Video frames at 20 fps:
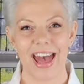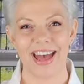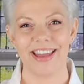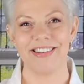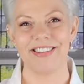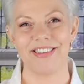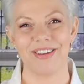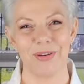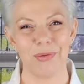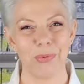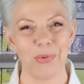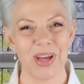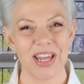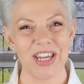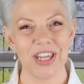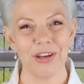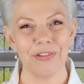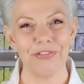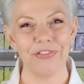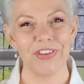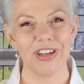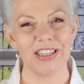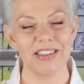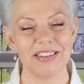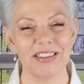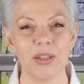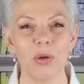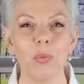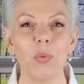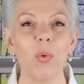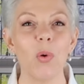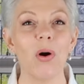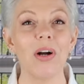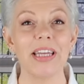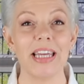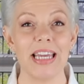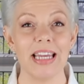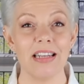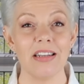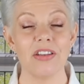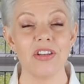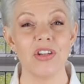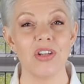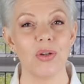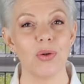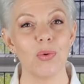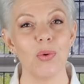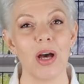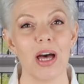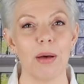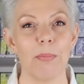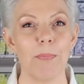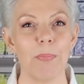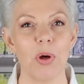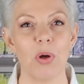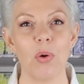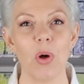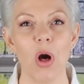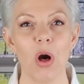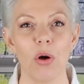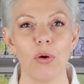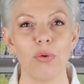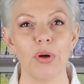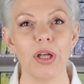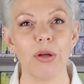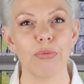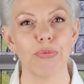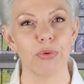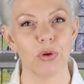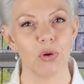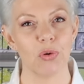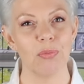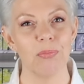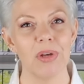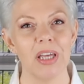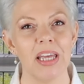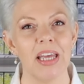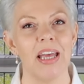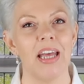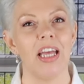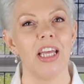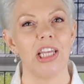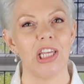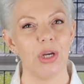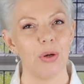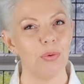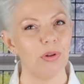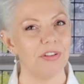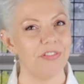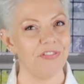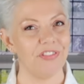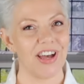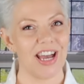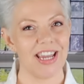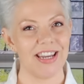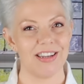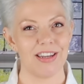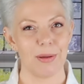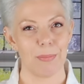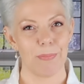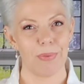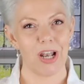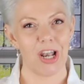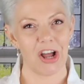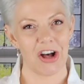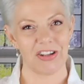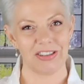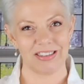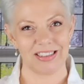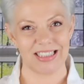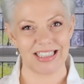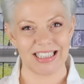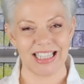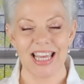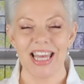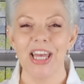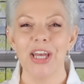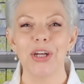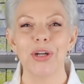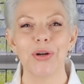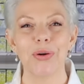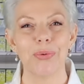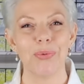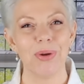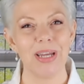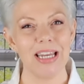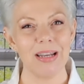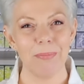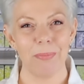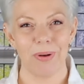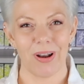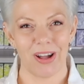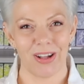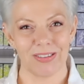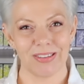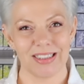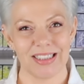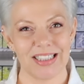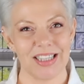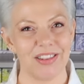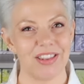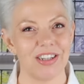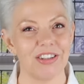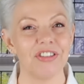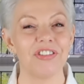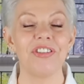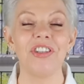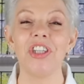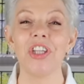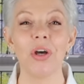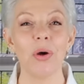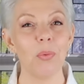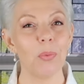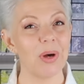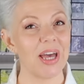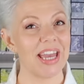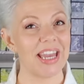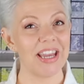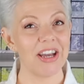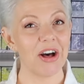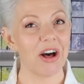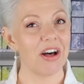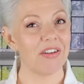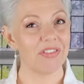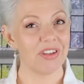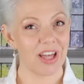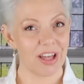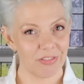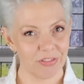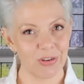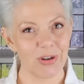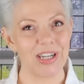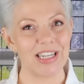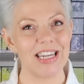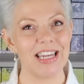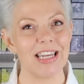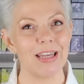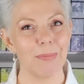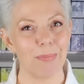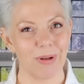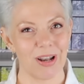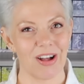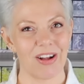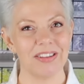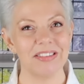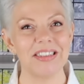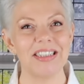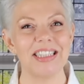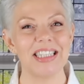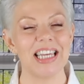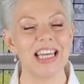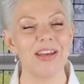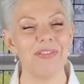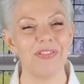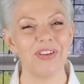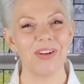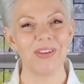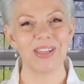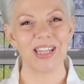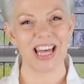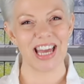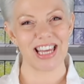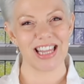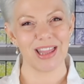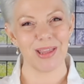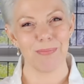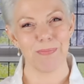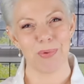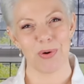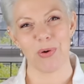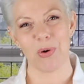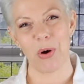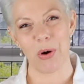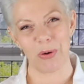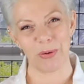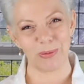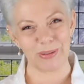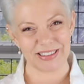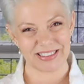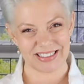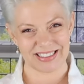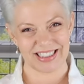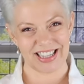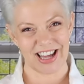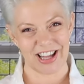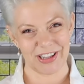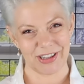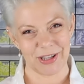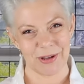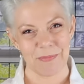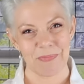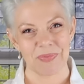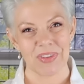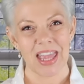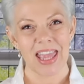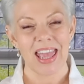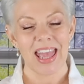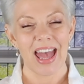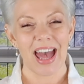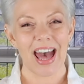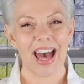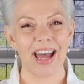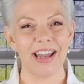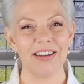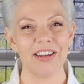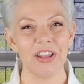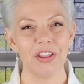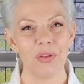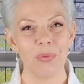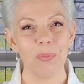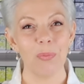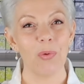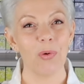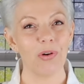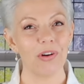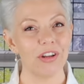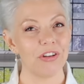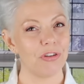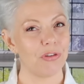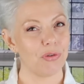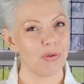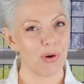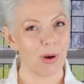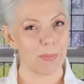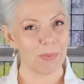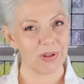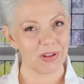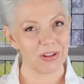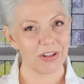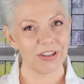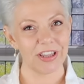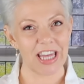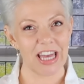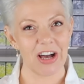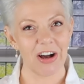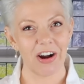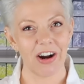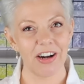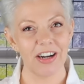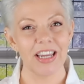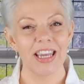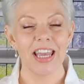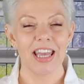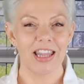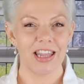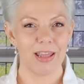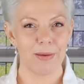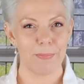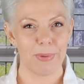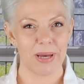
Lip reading: And when you first walk into a Boho room, you will find plants. Green plants. There's no way of avoiding plants if you like the Boho style. And the more tropical they are, the